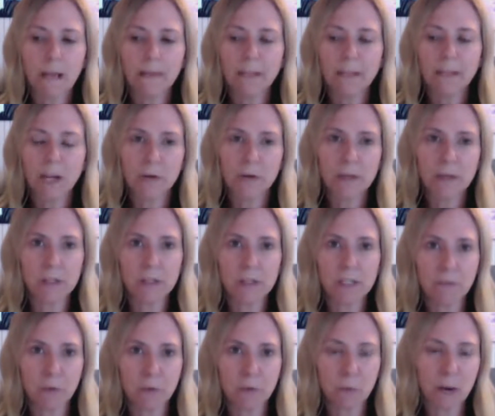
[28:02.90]
there's
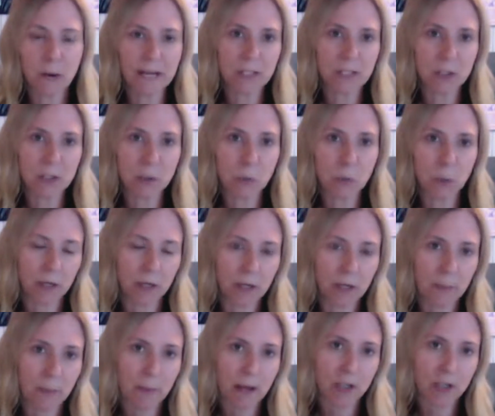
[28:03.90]
different ways to work
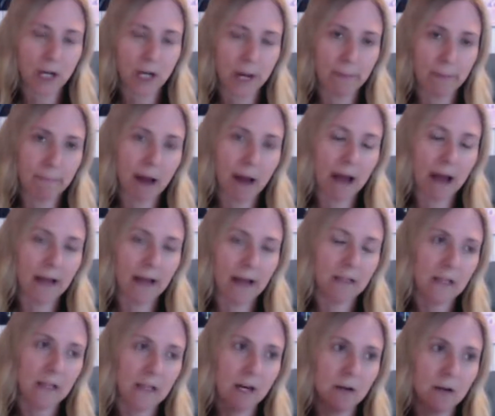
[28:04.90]
the budget, but,
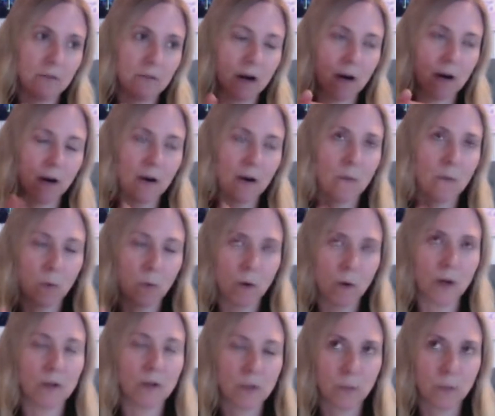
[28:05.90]

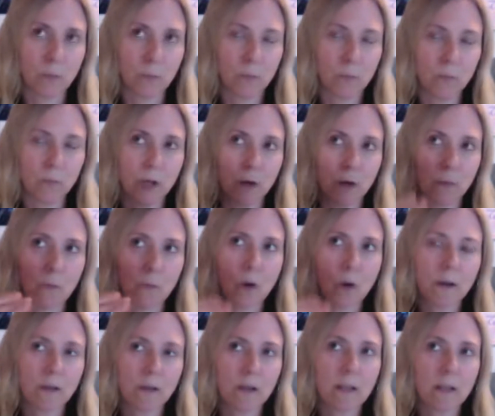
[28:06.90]
to
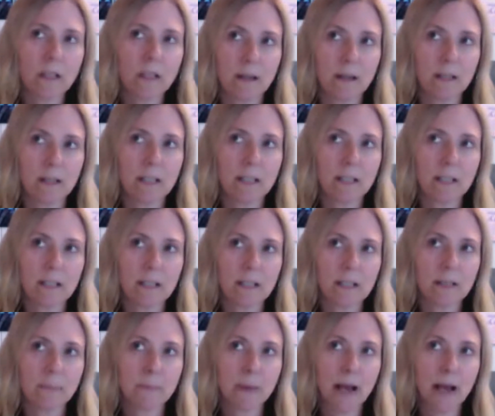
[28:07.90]
work the
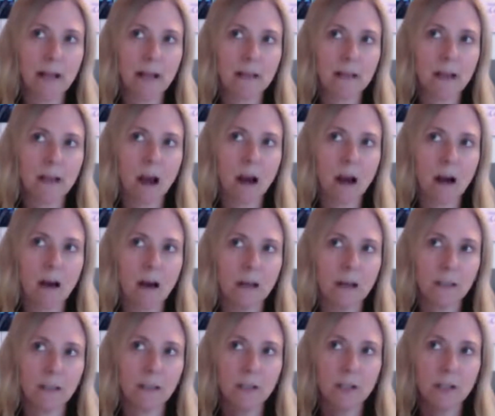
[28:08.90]
clearances, but,
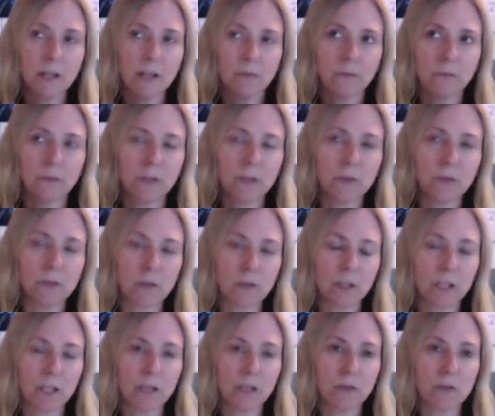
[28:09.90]

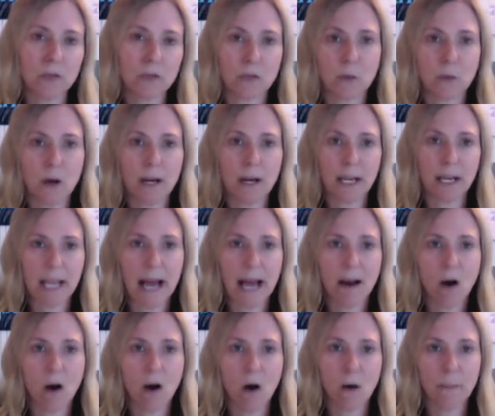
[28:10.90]
usually you just want to
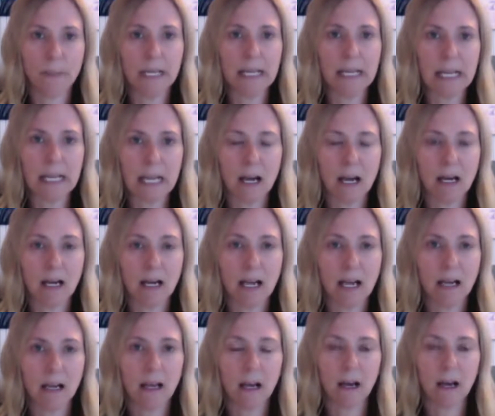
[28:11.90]
get all media.
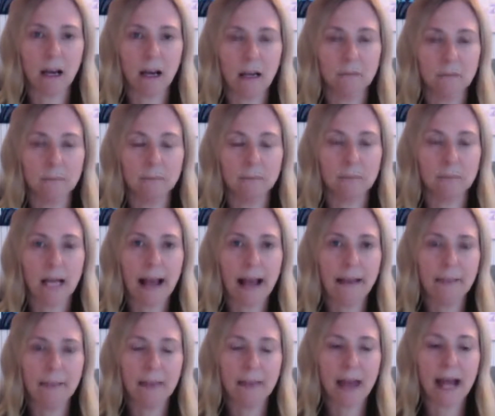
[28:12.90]

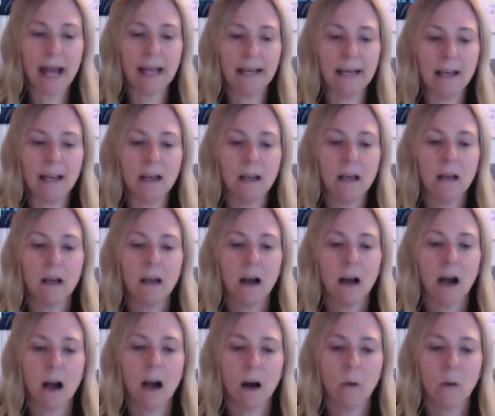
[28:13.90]
And then
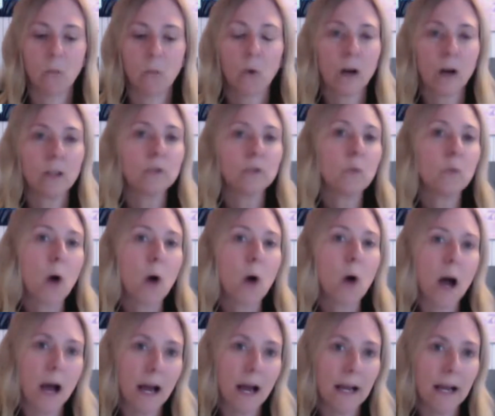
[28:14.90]

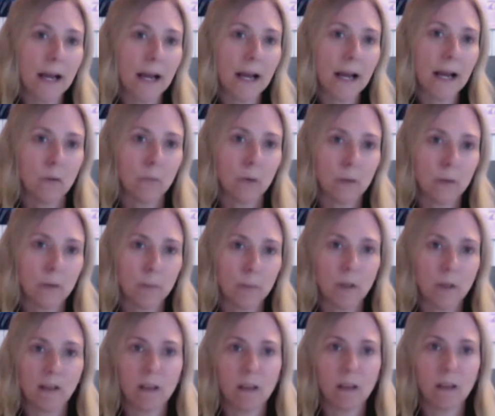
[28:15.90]
worldwide
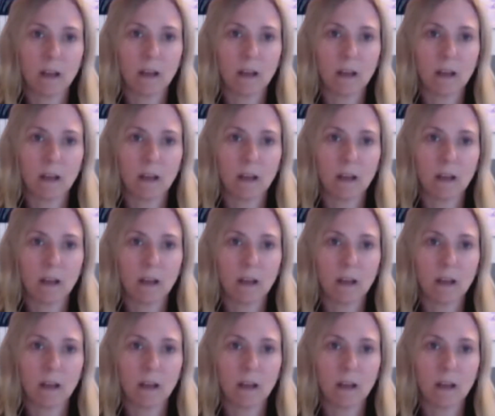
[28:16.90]
would be